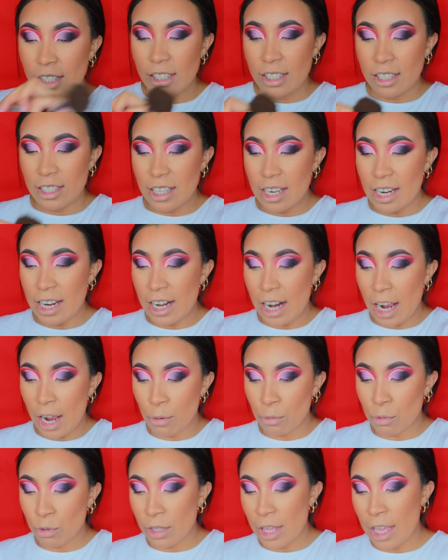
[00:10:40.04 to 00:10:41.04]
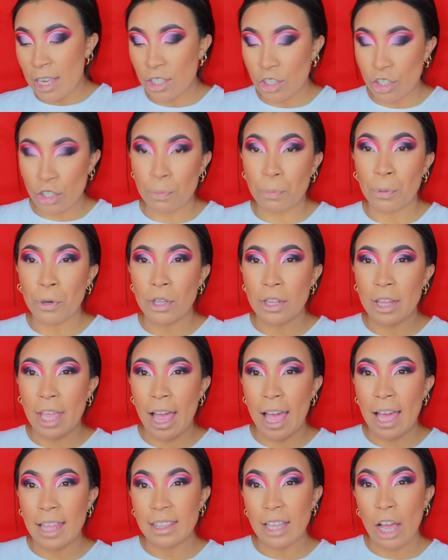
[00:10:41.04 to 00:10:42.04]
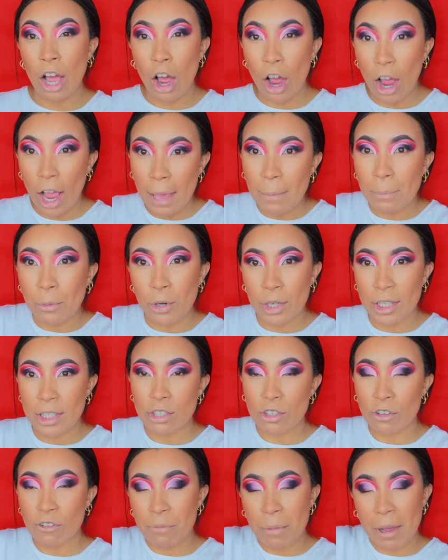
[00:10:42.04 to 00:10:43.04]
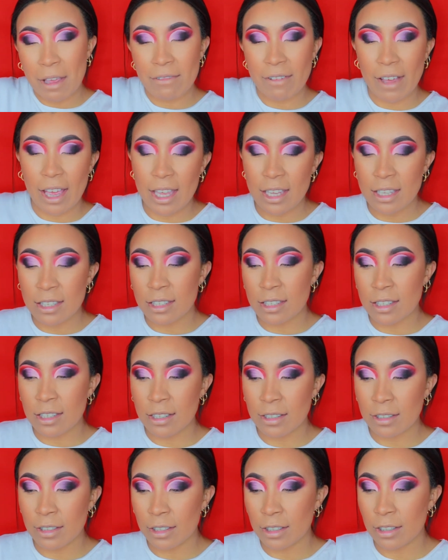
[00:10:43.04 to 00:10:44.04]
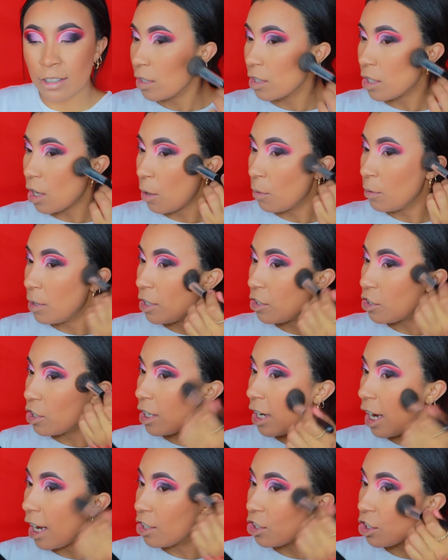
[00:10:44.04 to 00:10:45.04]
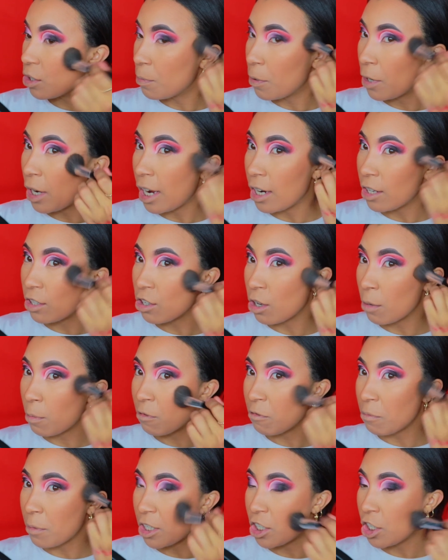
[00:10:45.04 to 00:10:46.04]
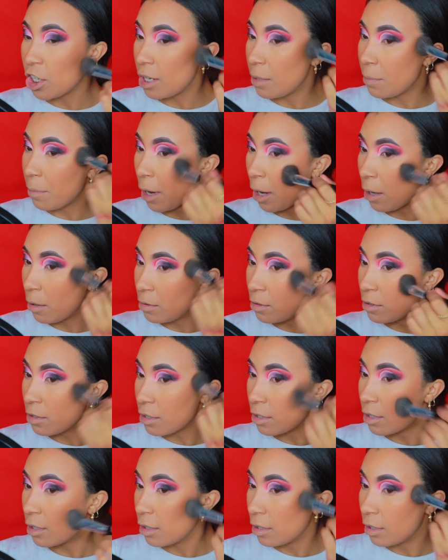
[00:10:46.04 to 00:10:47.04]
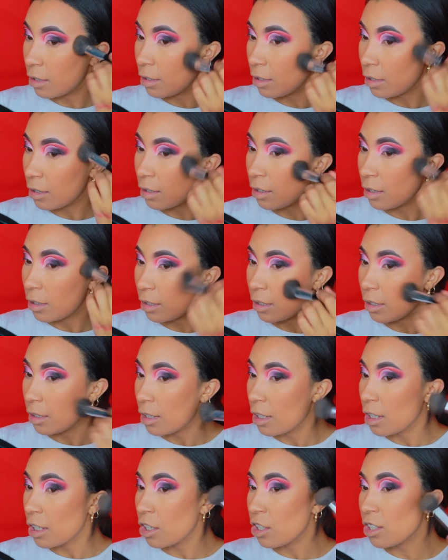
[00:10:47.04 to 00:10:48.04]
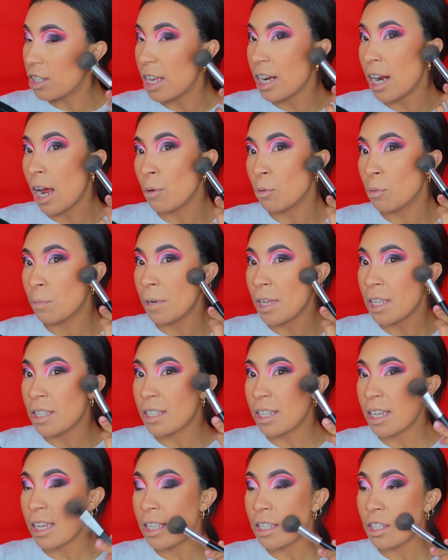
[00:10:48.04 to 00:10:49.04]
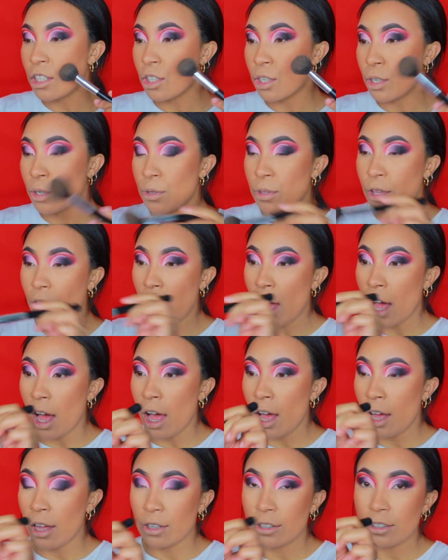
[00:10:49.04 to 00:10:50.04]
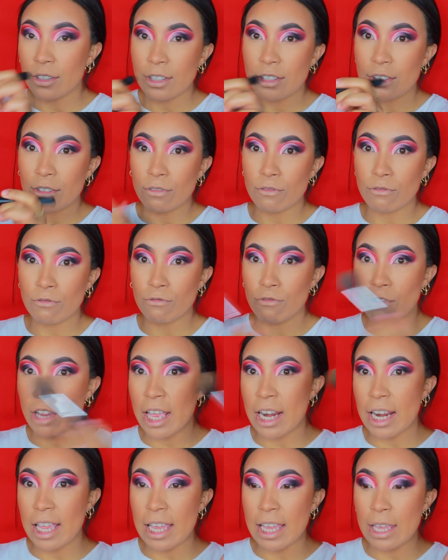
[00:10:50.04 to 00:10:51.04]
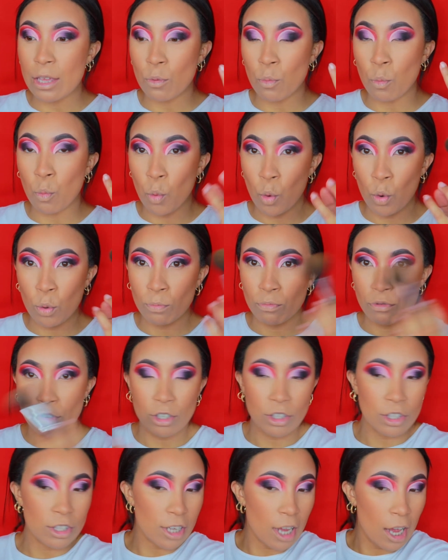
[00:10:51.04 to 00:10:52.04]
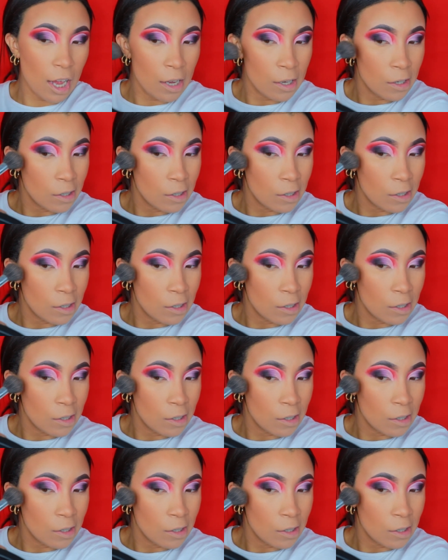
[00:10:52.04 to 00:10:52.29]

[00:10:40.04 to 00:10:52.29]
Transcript: So then I will then just put that at the high points of my face. So I'll literally like just put it at the top of my cheekbones, because then I will blend it into the really warm bronzer.